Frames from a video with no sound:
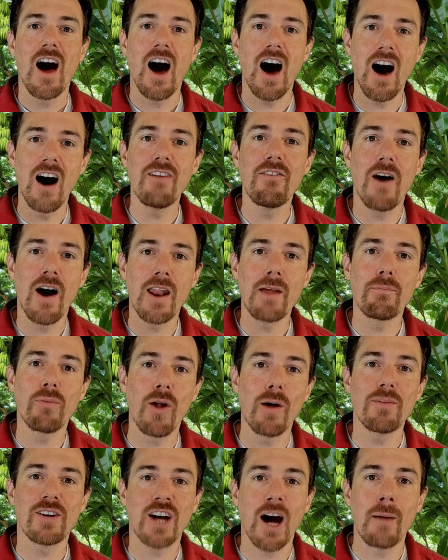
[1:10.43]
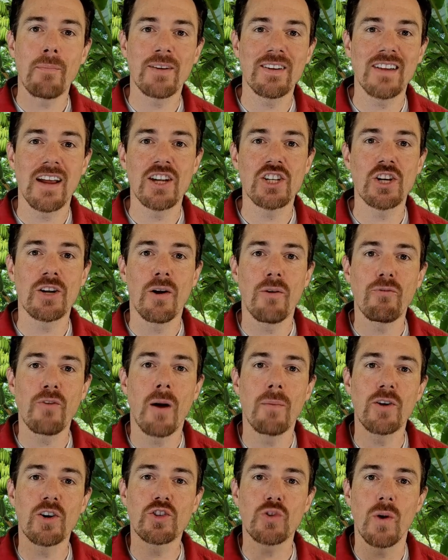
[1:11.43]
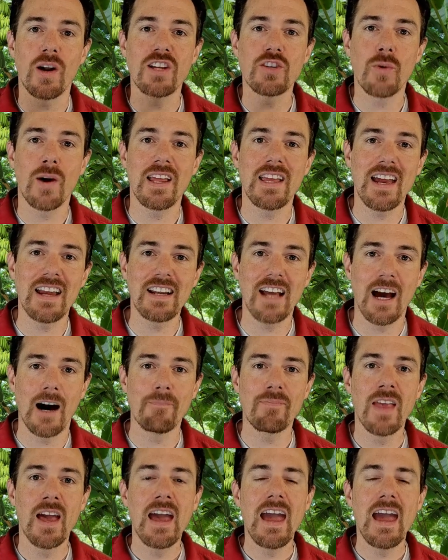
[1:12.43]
of unemployment compensation from your 2020 income.